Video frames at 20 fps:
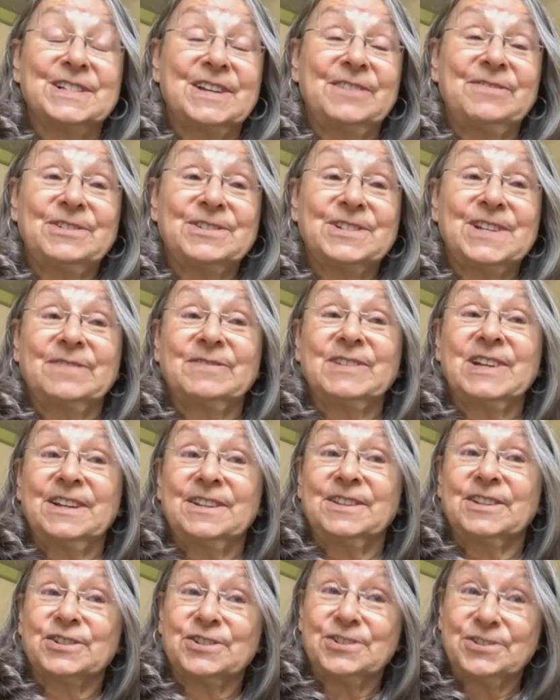I first have to get
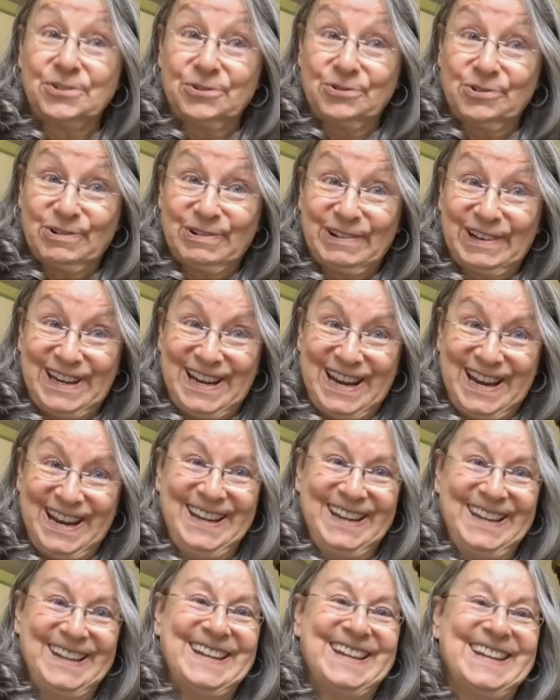the story,
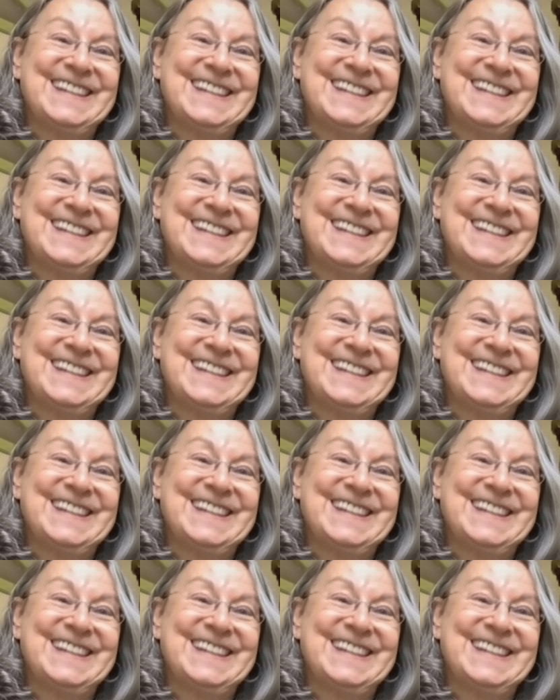mm.